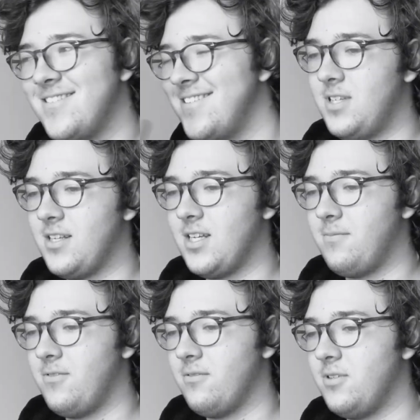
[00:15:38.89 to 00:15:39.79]
Sets up
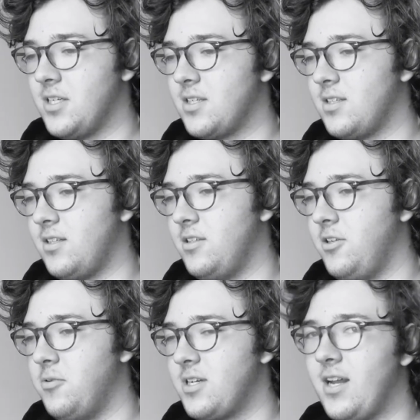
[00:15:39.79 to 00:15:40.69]
for Justice League 2,
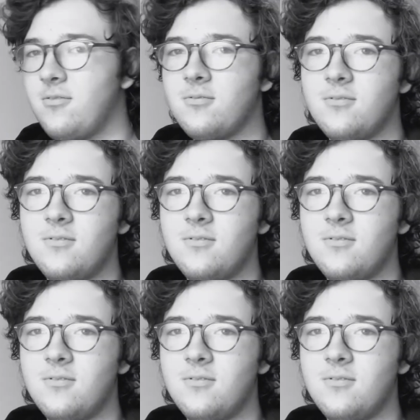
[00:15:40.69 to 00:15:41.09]
which I don't